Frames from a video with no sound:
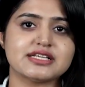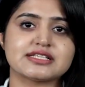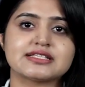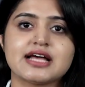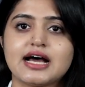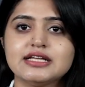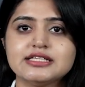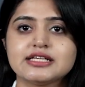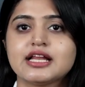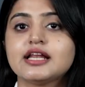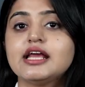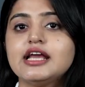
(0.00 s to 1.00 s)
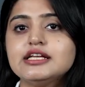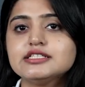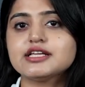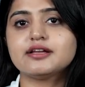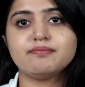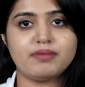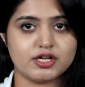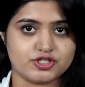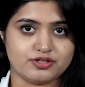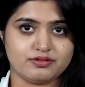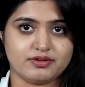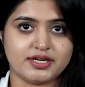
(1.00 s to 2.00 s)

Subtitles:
is that in an interim budget,